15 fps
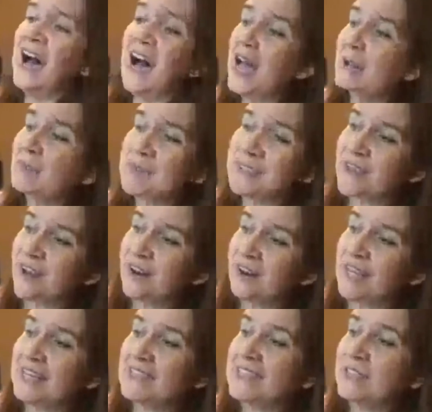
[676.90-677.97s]
I'm
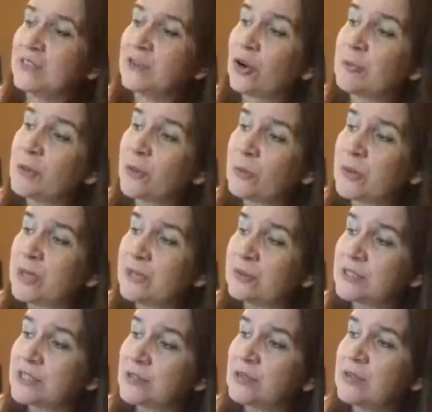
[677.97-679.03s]
sorry, I tell Norman when we go
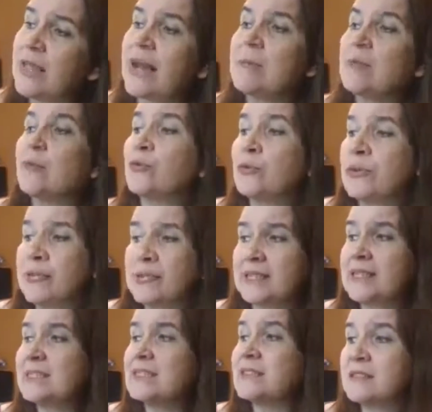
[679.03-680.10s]
to school. I'm
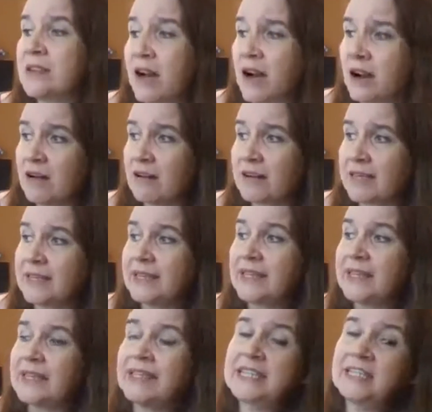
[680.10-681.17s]
really sorry.
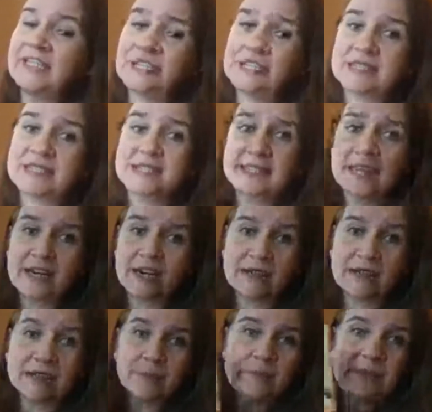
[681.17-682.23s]
He just
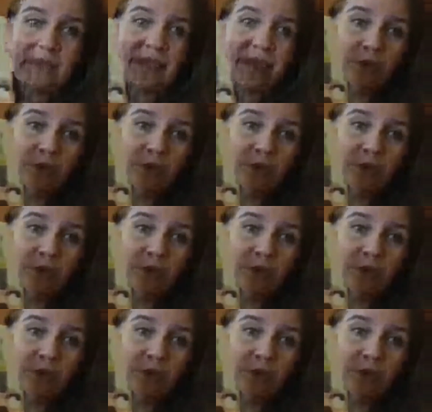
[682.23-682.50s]
stares at me